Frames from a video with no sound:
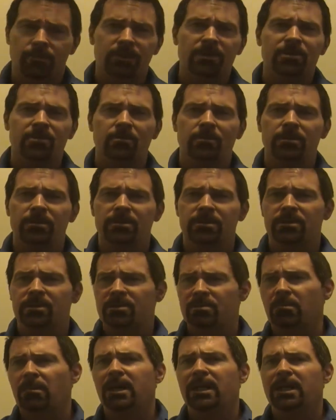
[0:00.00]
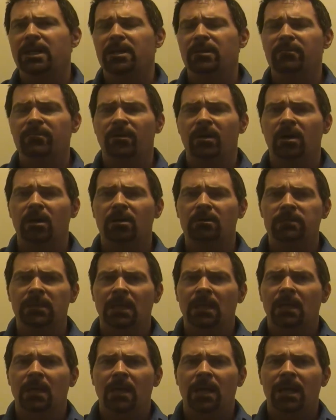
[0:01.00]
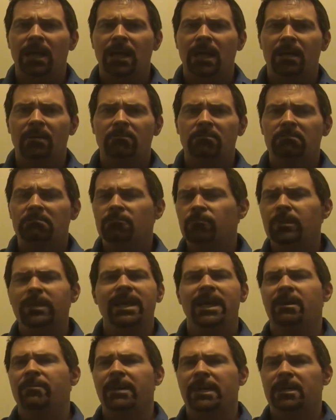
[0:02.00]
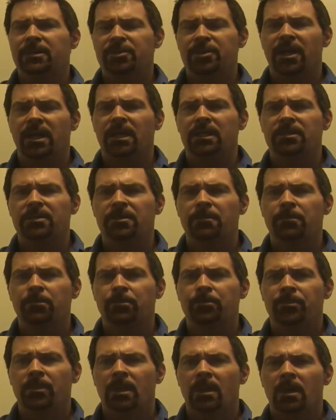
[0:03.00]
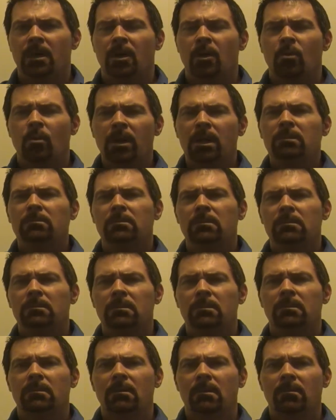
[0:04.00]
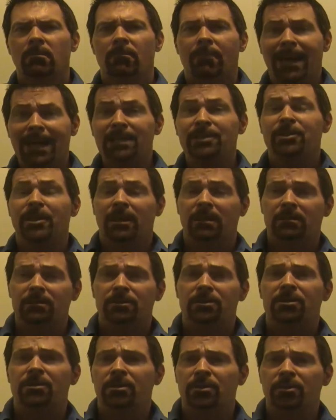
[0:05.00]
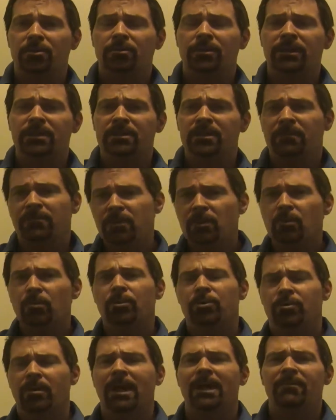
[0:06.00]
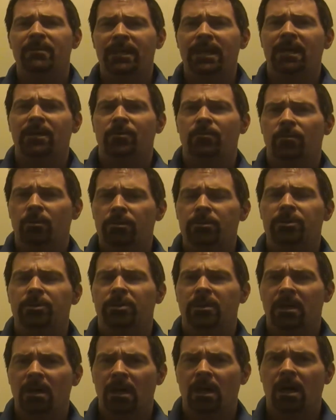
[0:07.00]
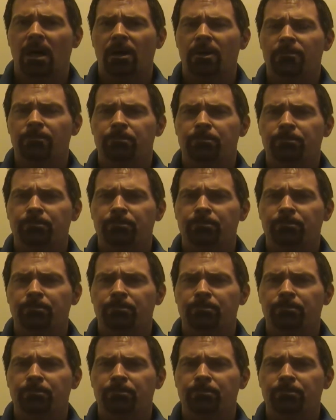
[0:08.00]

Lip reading: resources, money involved, and we can't make a change. Well, my challenge to you is if you were driving down the road in your car